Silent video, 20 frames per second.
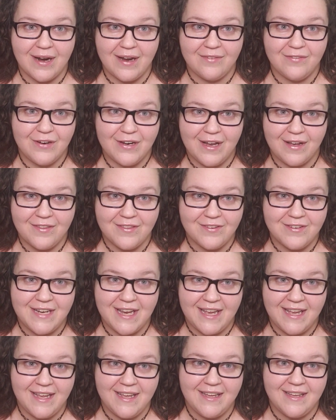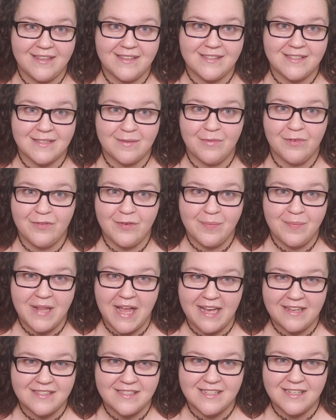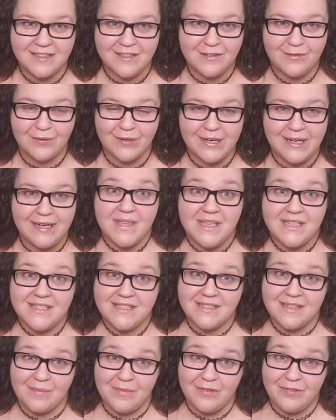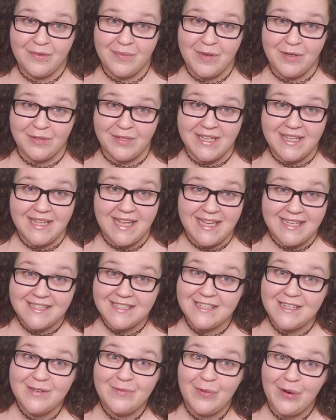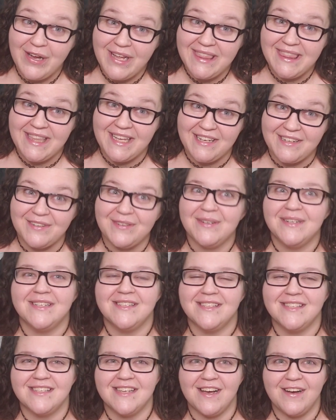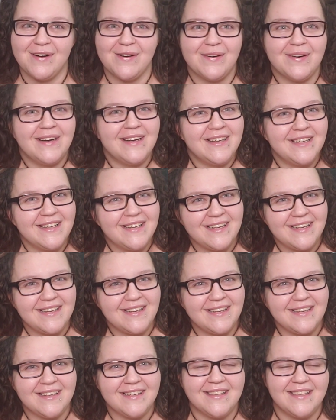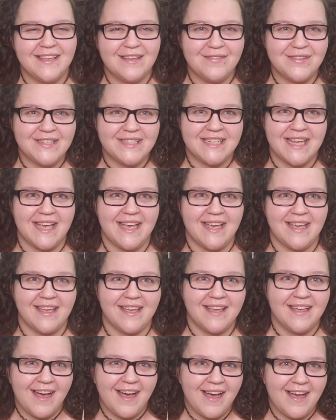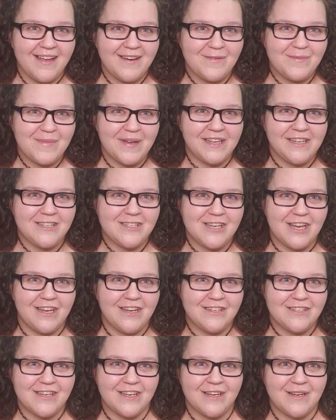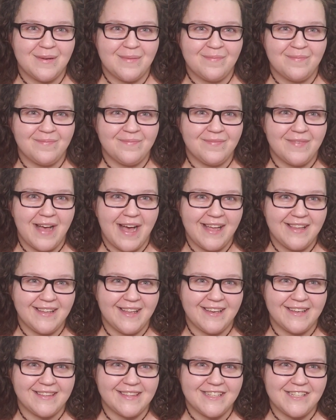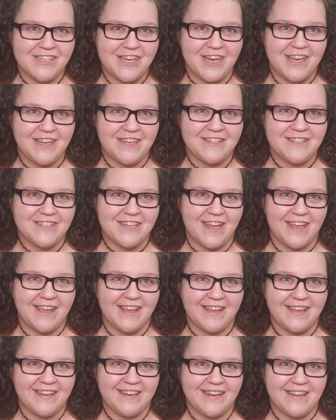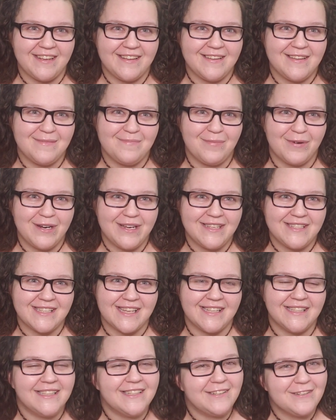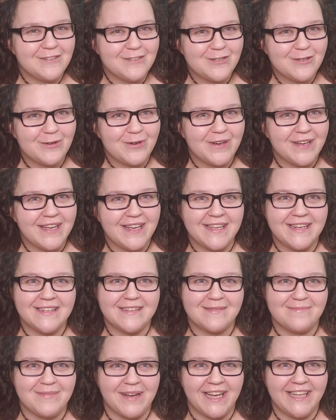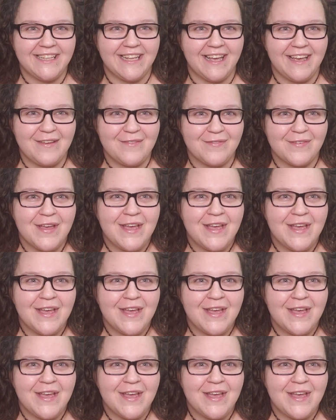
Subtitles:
every other day. Some of them lasted 3, some of them only lasted 1 though. So, give and take. I don't mind changing them. I like the change, and it brings a little joy into my life